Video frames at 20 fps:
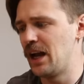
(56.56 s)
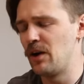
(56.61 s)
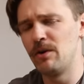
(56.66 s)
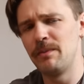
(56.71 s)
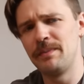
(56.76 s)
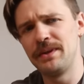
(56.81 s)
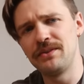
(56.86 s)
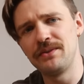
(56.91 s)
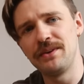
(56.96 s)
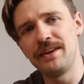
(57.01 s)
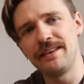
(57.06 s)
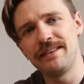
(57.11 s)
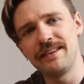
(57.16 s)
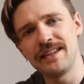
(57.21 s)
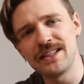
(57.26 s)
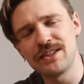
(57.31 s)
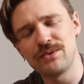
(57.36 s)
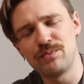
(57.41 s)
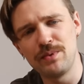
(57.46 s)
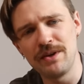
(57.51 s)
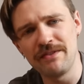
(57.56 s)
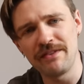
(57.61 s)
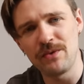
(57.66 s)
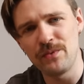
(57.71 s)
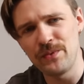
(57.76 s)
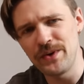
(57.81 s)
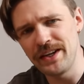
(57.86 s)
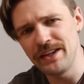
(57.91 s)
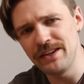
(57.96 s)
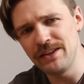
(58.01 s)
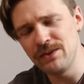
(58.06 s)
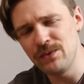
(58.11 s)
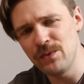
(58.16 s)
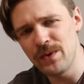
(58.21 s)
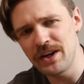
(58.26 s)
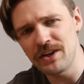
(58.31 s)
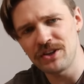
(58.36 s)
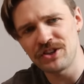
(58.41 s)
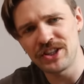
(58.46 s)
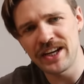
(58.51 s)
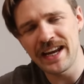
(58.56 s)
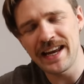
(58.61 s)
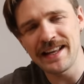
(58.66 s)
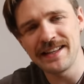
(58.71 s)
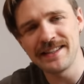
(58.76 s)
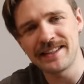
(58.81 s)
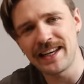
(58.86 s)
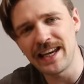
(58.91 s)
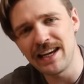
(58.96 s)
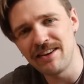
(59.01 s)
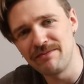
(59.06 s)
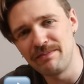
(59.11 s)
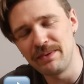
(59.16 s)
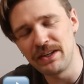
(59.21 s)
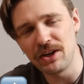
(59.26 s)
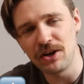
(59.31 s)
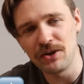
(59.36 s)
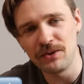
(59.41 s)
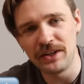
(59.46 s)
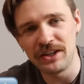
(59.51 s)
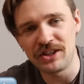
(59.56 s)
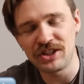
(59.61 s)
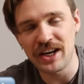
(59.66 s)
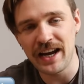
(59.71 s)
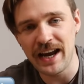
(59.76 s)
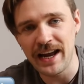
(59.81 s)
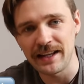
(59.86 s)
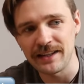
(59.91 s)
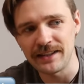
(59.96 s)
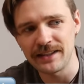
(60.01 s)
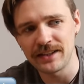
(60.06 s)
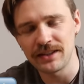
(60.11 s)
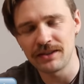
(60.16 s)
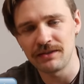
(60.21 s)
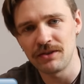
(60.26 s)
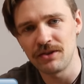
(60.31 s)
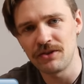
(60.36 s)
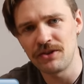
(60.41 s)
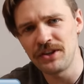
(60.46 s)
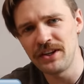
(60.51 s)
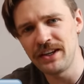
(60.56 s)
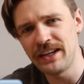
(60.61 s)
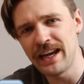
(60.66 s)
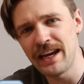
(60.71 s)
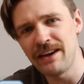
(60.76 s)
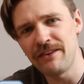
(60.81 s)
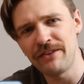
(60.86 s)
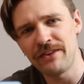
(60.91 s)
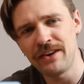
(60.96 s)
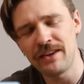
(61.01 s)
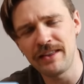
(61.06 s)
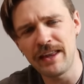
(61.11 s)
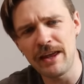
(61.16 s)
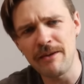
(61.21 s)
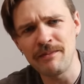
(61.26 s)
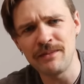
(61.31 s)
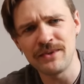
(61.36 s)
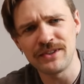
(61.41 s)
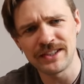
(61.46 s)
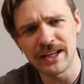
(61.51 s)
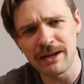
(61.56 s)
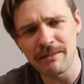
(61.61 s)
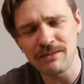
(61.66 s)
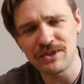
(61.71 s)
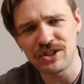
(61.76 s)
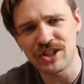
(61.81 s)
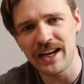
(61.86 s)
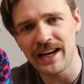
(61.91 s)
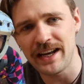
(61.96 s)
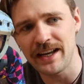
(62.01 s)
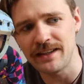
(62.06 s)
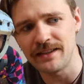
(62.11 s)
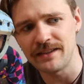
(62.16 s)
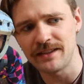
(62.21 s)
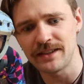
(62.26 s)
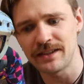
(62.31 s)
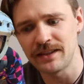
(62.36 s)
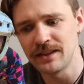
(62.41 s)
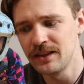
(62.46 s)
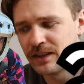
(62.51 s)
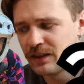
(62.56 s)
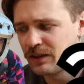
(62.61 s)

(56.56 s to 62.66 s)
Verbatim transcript: And we'll be doing this with a wheel where Chance gave Begode a chance, or he gave them some chance.